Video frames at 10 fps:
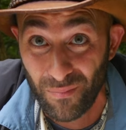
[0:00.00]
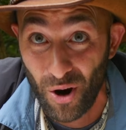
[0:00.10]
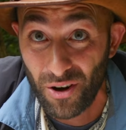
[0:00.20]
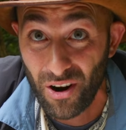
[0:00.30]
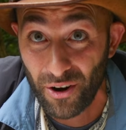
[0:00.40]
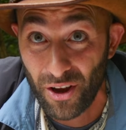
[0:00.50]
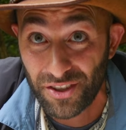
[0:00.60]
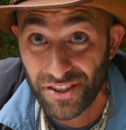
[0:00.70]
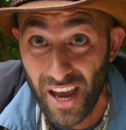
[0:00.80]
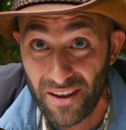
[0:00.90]
Mark, are you all
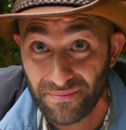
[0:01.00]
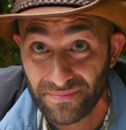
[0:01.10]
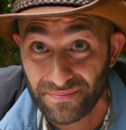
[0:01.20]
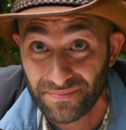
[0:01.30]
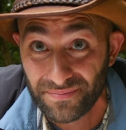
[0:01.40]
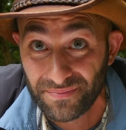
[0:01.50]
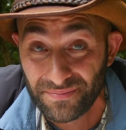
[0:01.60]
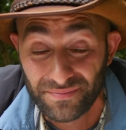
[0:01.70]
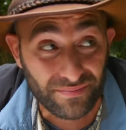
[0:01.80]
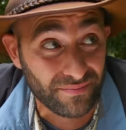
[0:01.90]
set? I'm all set. What